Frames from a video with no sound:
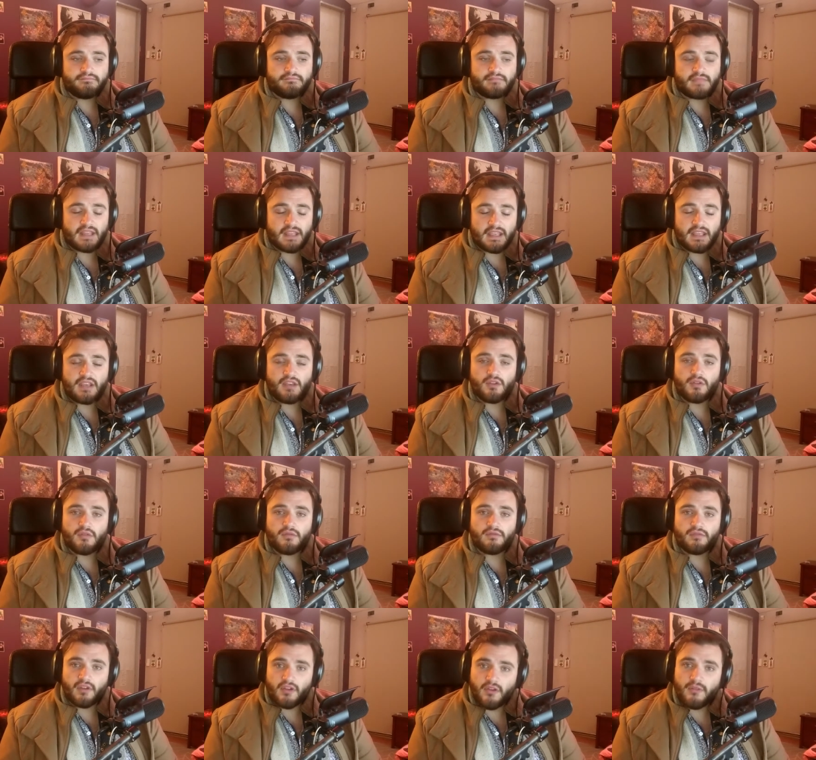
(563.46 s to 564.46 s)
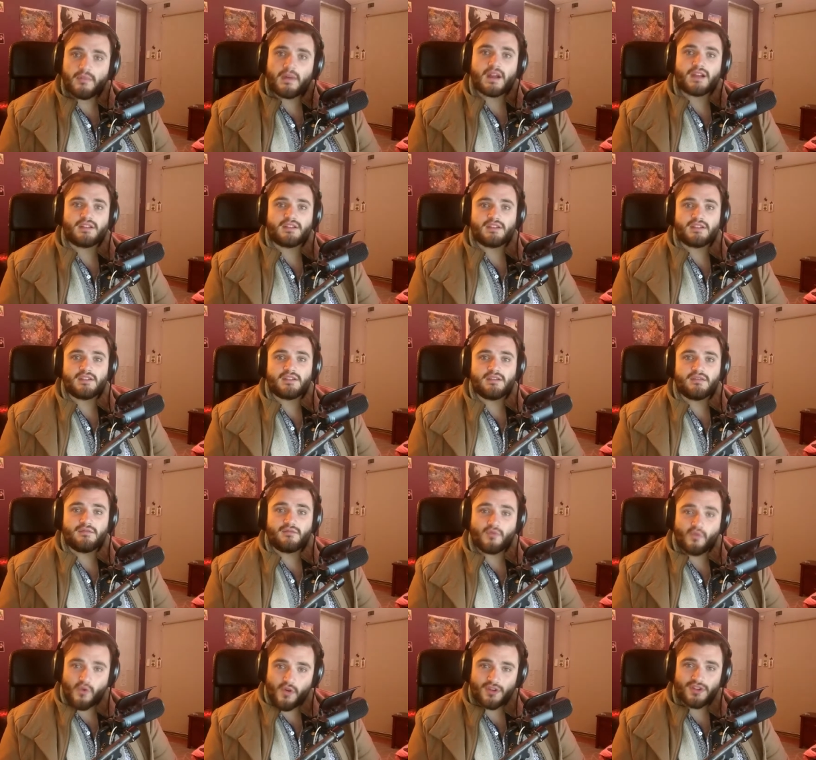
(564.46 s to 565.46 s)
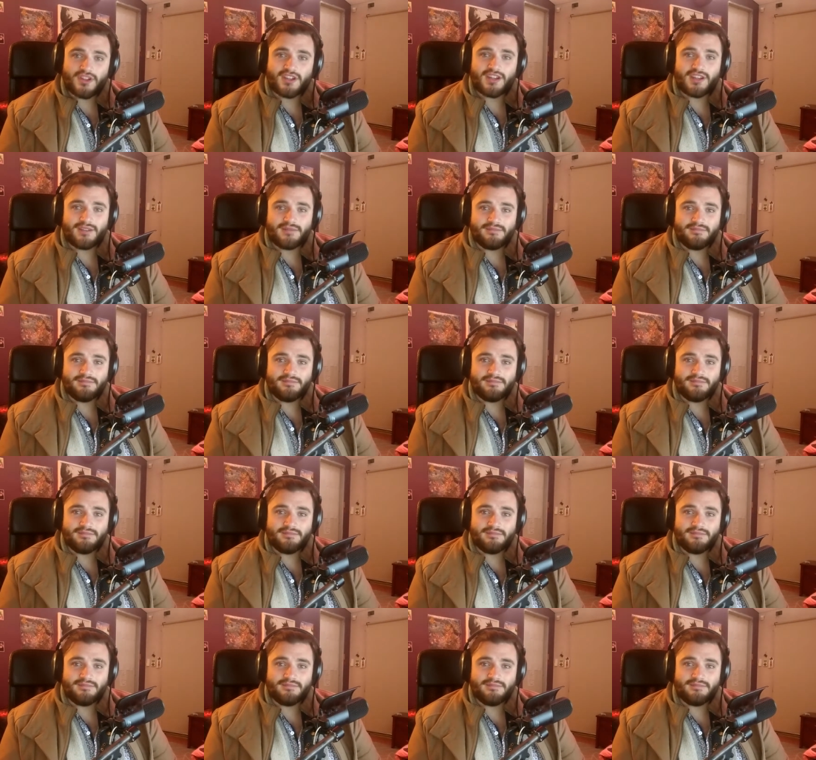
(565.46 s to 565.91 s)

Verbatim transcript: Thank you very much for watching.